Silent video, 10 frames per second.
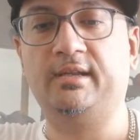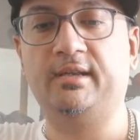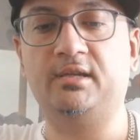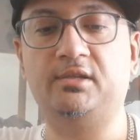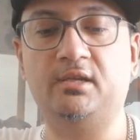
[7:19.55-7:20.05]

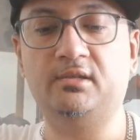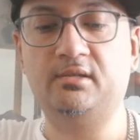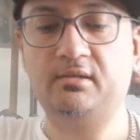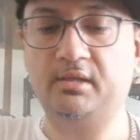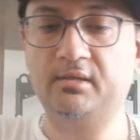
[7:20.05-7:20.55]
nice
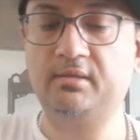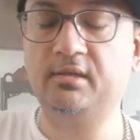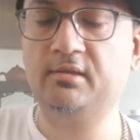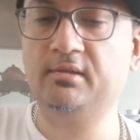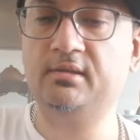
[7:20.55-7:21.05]
changes to this
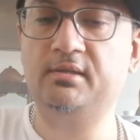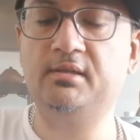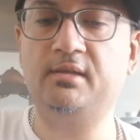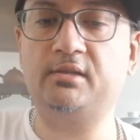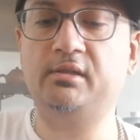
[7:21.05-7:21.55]
tea. This tea
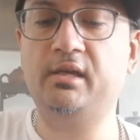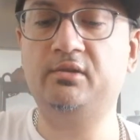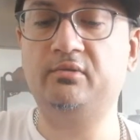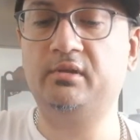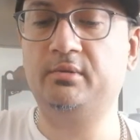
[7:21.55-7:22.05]
is actually
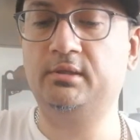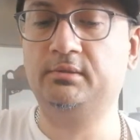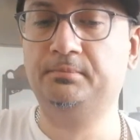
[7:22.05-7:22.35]
aged really well.